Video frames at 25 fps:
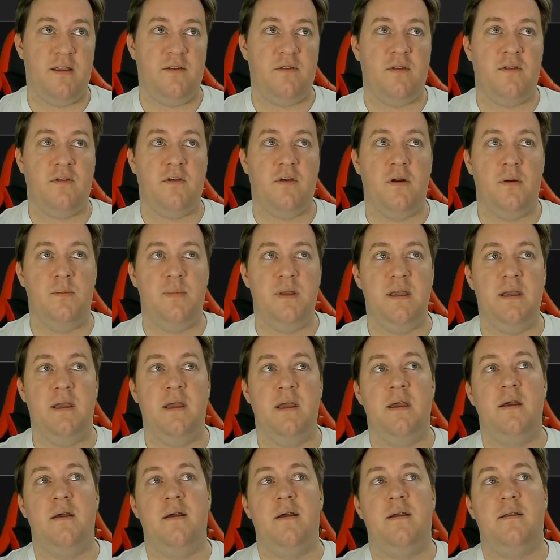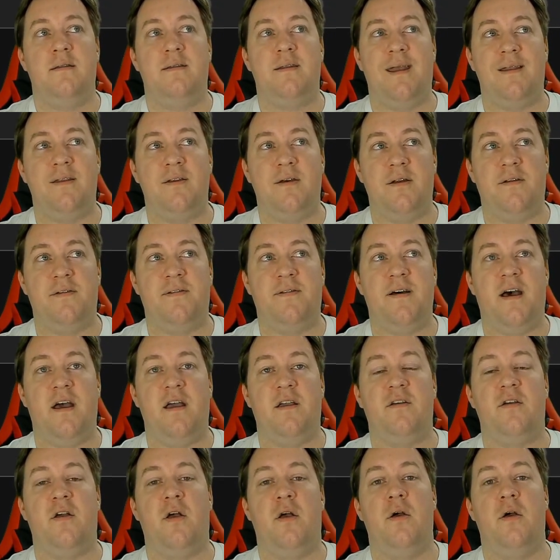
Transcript: So it's going to be 10.5